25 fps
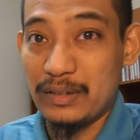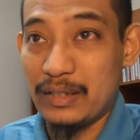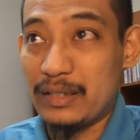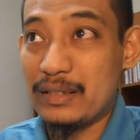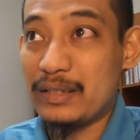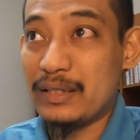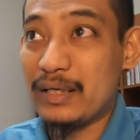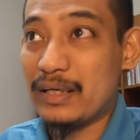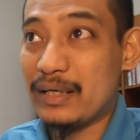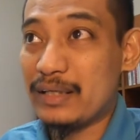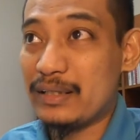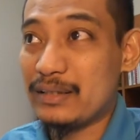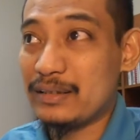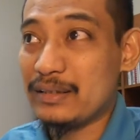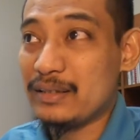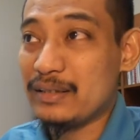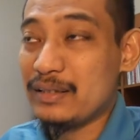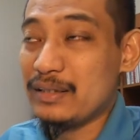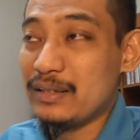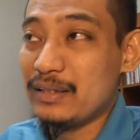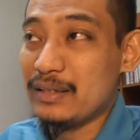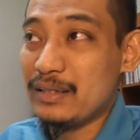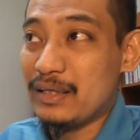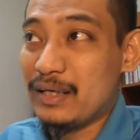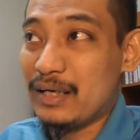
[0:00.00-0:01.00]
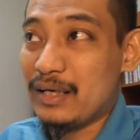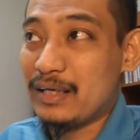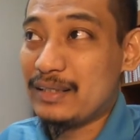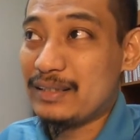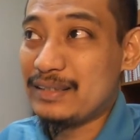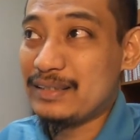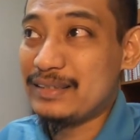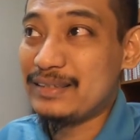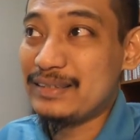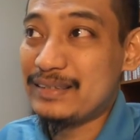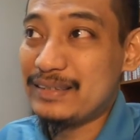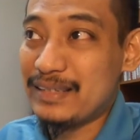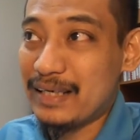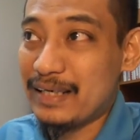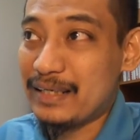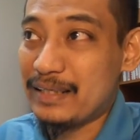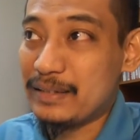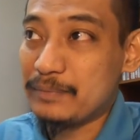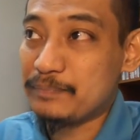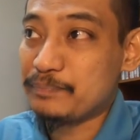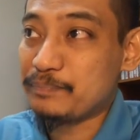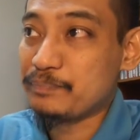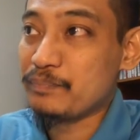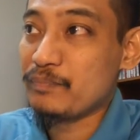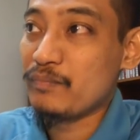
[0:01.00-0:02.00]
And he
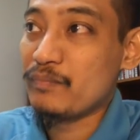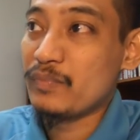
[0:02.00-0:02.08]
can